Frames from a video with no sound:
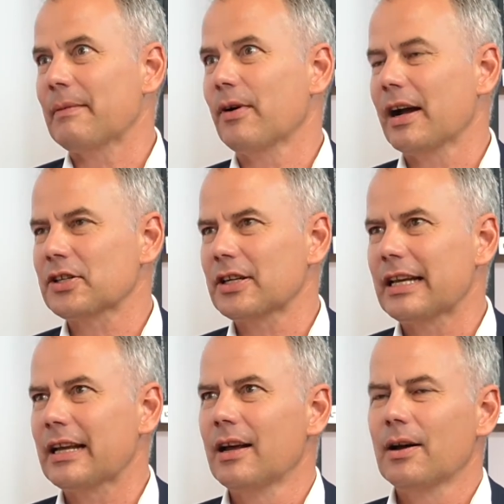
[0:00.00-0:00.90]
We're
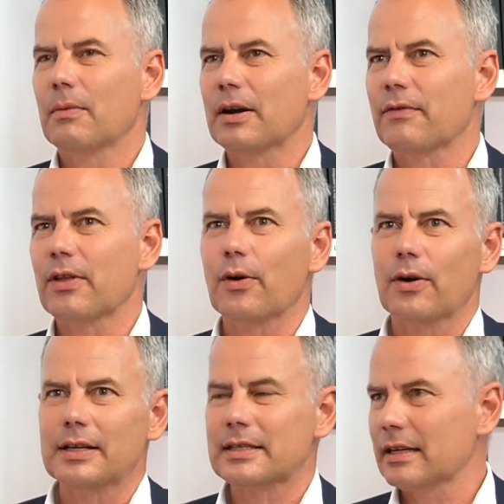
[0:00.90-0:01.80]
actually one of the
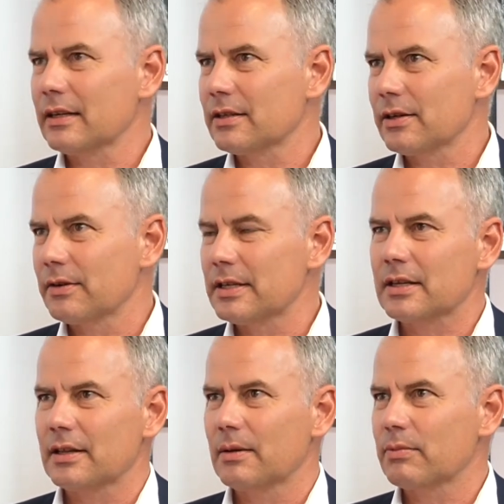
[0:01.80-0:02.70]
early signatories
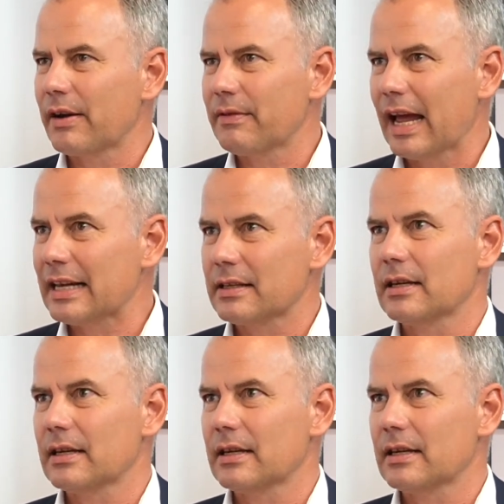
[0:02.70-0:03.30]
in the private asset